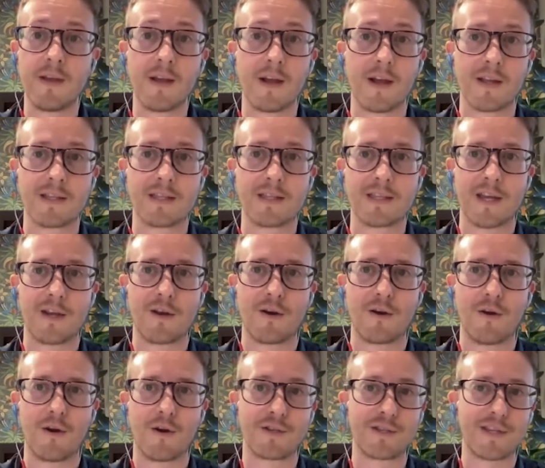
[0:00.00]
I'd say
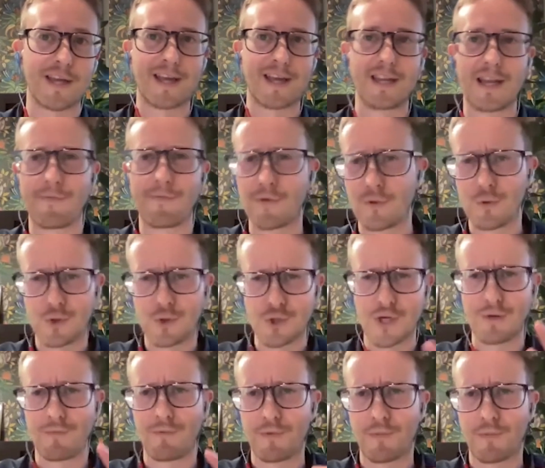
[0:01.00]
our second
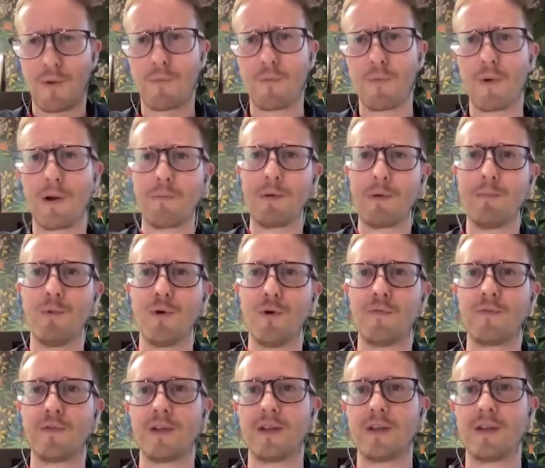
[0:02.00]
evolution with where we
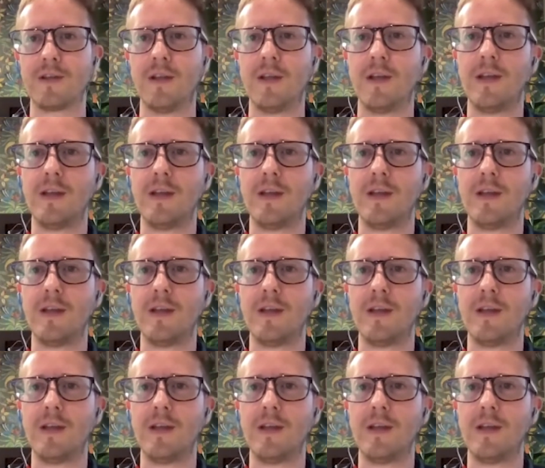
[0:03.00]
moved in